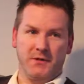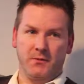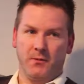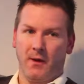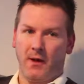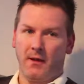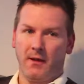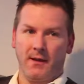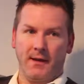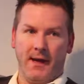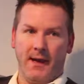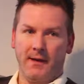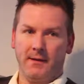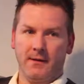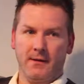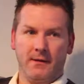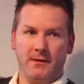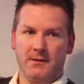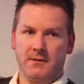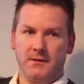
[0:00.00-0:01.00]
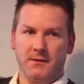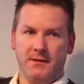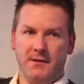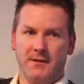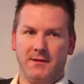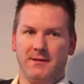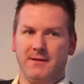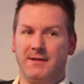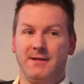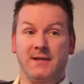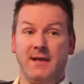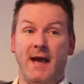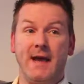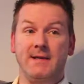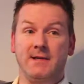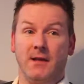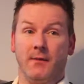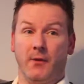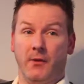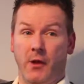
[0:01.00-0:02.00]
as well and edit. So the
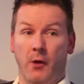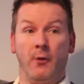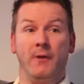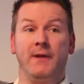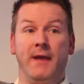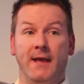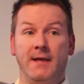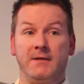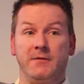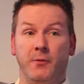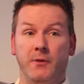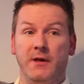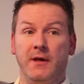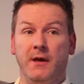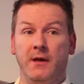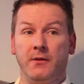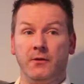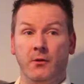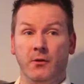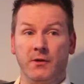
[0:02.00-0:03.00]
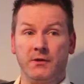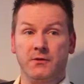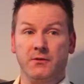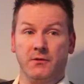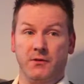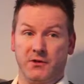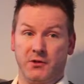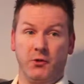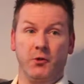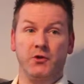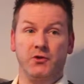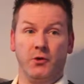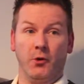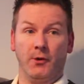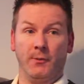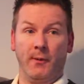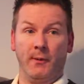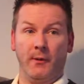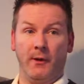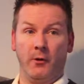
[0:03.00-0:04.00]
sky's the limit nowadays. What you can do. There's no excuse
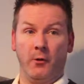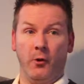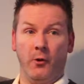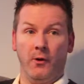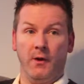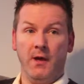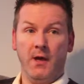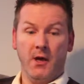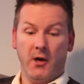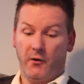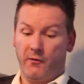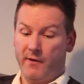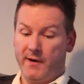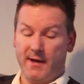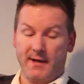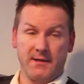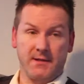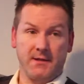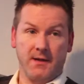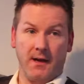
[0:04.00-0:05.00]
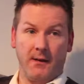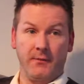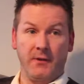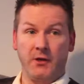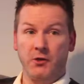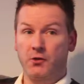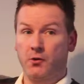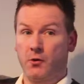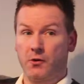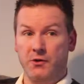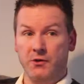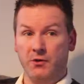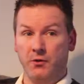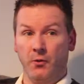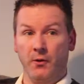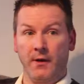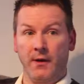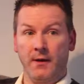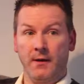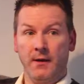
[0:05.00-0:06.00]
not to be able to go out, write a script, a short
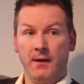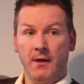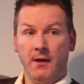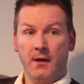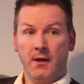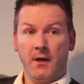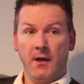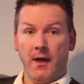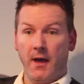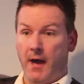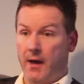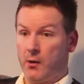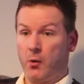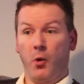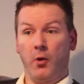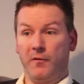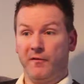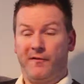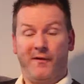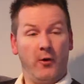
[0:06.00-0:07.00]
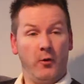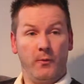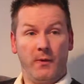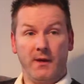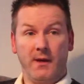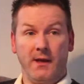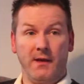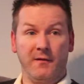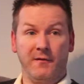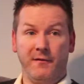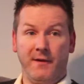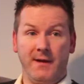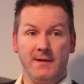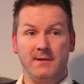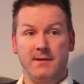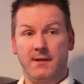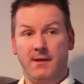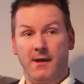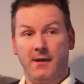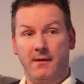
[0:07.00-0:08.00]
story, and go out and film it. Get your
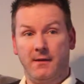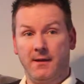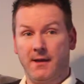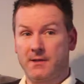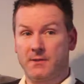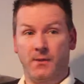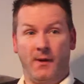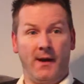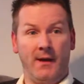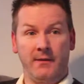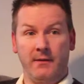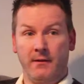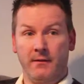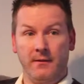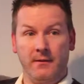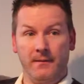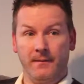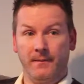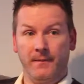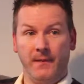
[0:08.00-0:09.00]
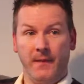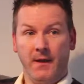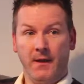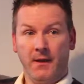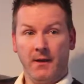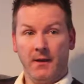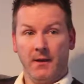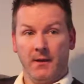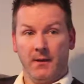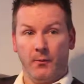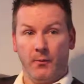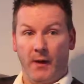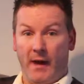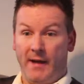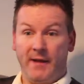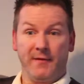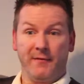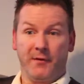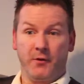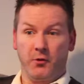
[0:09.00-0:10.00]
friends together. That's what I done. And
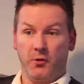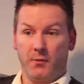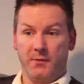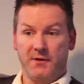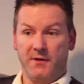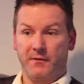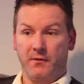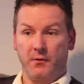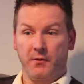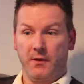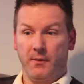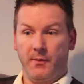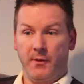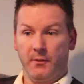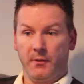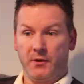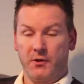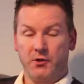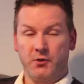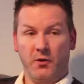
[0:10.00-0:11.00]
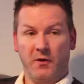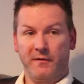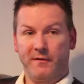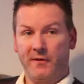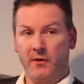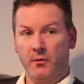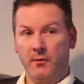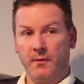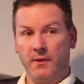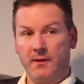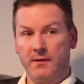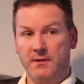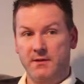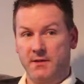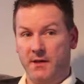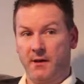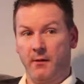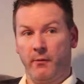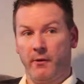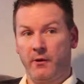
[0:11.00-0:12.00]
I never knew I was ever going to be able to show a film at
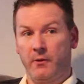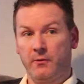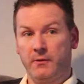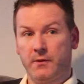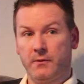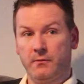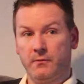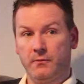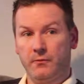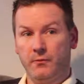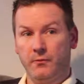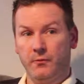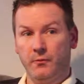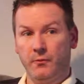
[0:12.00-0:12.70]
Cineworld, and